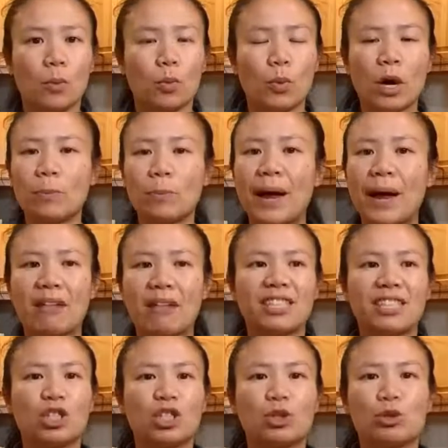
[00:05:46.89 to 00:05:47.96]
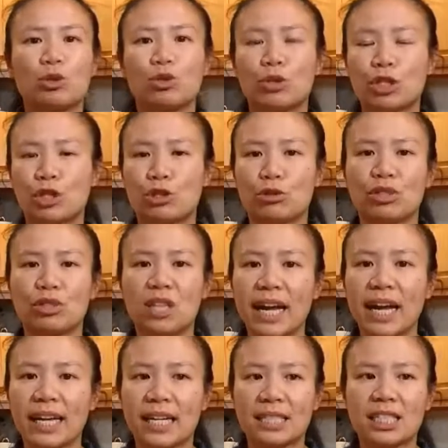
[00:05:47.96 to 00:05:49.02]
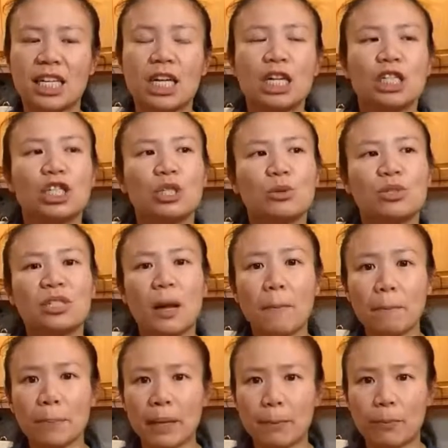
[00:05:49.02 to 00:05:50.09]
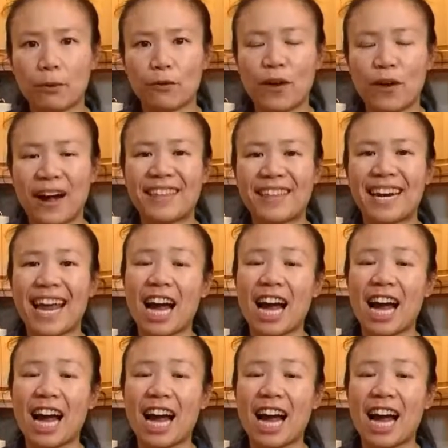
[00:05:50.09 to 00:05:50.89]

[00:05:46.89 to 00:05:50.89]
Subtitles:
well balanced nutritional diet. So some people find that it